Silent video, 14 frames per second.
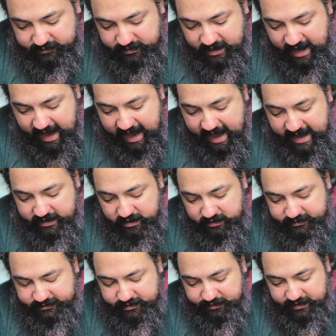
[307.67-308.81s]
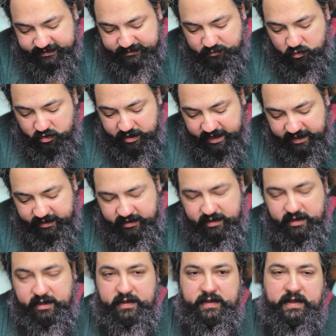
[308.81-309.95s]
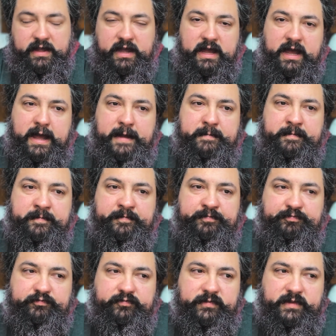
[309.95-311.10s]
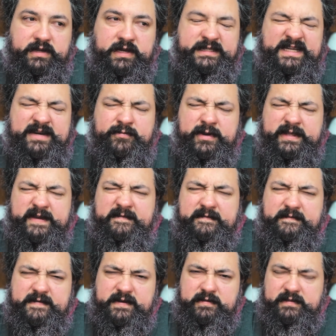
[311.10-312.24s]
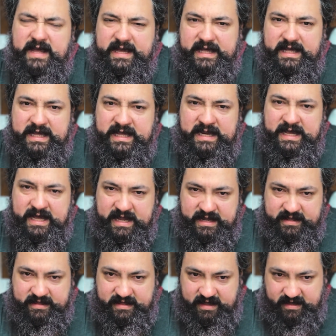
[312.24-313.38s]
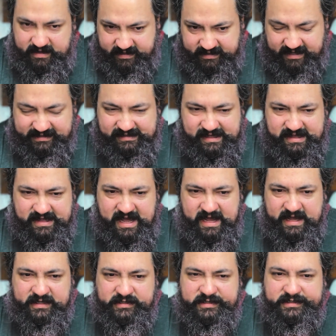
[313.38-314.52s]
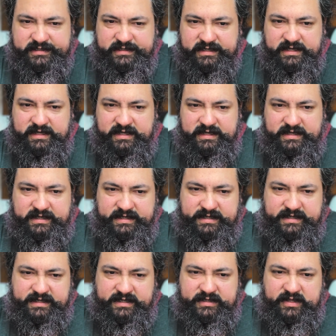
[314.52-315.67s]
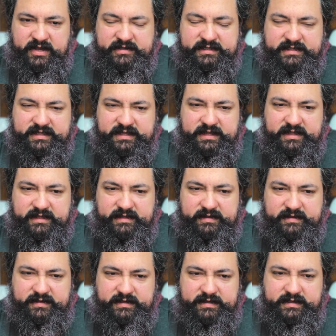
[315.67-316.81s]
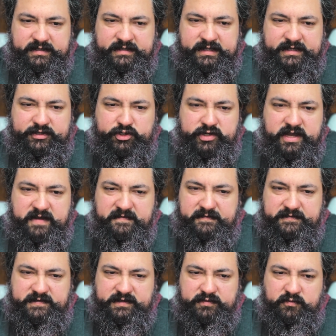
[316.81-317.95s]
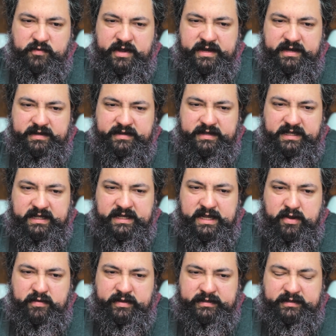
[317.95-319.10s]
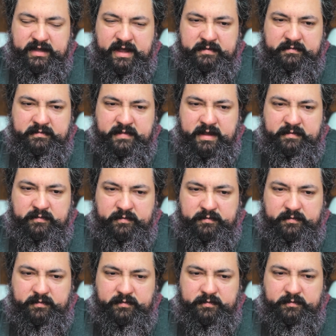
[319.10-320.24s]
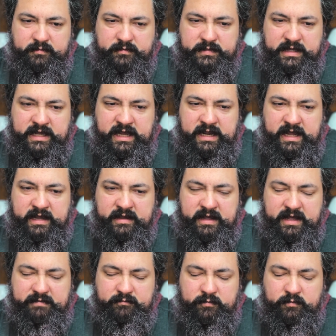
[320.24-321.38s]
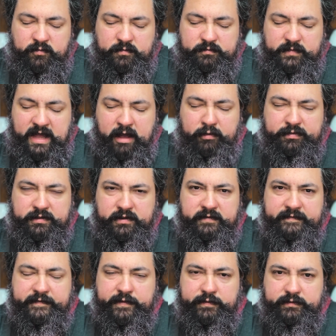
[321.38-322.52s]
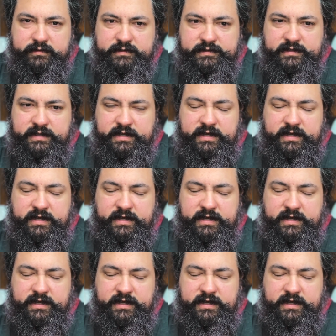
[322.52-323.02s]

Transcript: had, so this morning, it didn't really feel like eating anything. That's the thing. It just, there's this shift when, I'm eating healthier foods,